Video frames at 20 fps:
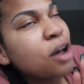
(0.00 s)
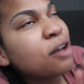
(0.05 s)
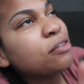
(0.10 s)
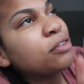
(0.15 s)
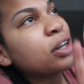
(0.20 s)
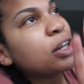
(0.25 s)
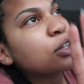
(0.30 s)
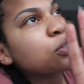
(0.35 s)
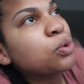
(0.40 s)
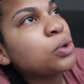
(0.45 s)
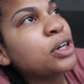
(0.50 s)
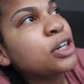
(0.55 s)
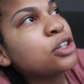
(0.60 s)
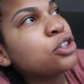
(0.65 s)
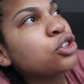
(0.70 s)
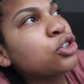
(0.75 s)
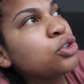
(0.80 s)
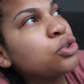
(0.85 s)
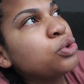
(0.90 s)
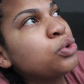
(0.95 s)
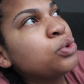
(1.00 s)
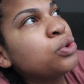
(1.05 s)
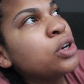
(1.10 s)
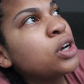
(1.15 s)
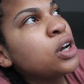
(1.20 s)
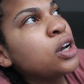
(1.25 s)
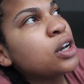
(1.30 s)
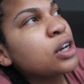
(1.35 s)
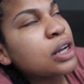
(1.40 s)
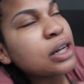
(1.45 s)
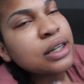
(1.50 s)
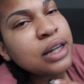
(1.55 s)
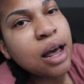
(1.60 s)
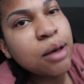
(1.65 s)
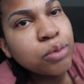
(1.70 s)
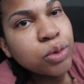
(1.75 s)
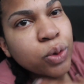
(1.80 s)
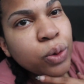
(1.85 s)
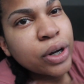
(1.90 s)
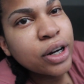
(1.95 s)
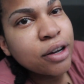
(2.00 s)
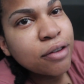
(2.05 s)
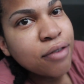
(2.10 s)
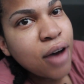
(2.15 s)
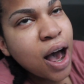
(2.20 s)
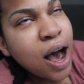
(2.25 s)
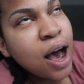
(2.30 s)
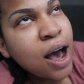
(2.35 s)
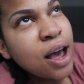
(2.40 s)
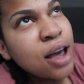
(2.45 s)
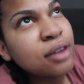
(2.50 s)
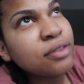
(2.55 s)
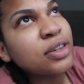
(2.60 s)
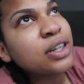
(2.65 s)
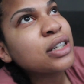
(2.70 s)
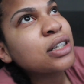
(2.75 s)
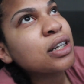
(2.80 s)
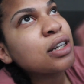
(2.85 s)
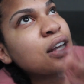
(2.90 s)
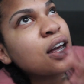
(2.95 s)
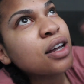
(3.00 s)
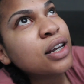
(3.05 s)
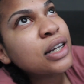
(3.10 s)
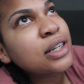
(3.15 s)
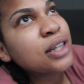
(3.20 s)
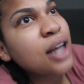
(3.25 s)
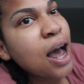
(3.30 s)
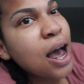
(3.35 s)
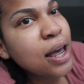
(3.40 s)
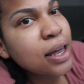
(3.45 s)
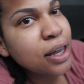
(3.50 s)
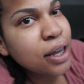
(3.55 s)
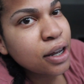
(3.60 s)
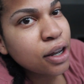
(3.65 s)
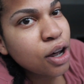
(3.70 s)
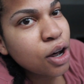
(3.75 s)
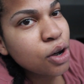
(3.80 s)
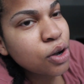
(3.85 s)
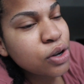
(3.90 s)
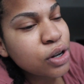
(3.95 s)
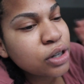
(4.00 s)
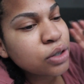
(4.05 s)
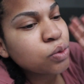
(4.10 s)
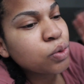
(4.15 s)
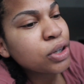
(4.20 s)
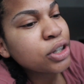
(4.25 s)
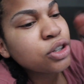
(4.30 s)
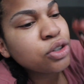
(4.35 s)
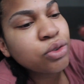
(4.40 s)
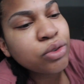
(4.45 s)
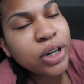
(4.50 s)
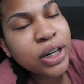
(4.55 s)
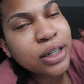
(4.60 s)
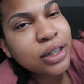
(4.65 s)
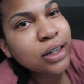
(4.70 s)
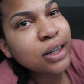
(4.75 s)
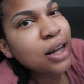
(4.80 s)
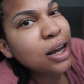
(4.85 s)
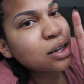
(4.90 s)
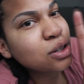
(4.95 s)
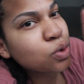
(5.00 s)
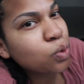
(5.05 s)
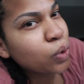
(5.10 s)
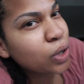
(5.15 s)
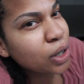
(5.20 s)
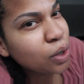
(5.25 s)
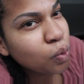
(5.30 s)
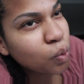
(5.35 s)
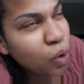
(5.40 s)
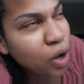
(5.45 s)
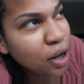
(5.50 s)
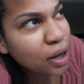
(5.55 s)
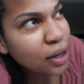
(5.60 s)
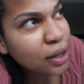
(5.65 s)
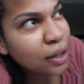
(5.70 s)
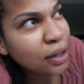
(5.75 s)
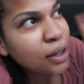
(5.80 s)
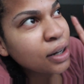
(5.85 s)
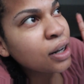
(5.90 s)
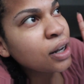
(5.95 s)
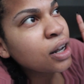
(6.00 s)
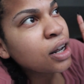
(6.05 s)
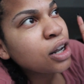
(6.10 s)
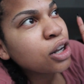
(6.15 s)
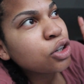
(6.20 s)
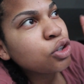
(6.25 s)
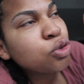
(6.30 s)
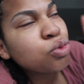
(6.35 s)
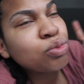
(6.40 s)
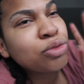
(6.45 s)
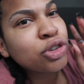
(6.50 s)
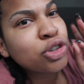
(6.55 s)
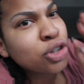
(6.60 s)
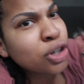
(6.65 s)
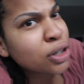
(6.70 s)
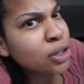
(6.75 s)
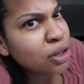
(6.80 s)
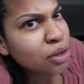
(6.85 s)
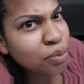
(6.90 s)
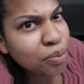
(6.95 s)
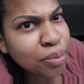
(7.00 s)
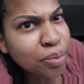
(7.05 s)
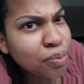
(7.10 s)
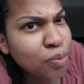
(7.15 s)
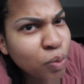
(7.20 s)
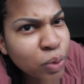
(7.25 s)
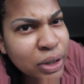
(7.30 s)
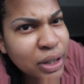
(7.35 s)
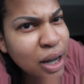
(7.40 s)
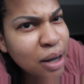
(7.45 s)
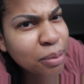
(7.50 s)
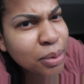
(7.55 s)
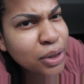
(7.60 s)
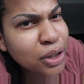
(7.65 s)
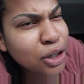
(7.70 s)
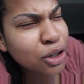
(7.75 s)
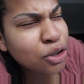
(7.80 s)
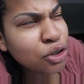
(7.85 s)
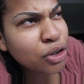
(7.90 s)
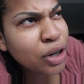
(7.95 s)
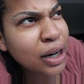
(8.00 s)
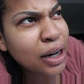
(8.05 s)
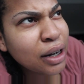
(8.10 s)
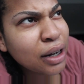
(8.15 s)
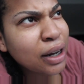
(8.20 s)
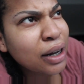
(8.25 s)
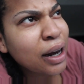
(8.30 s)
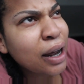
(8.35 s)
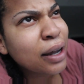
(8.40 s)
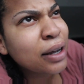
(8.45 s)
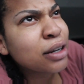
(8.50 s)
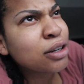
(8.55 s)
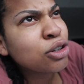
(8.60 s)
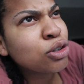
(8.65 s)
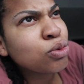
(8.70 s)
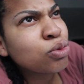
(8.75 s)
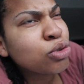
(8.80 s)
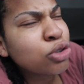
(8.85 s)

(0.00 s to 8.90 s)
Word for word: I feel like twenty-two, because I'm twenty-five, is the youngest I can go. Because once you get to like twenty-one, you just was able to drink, and I you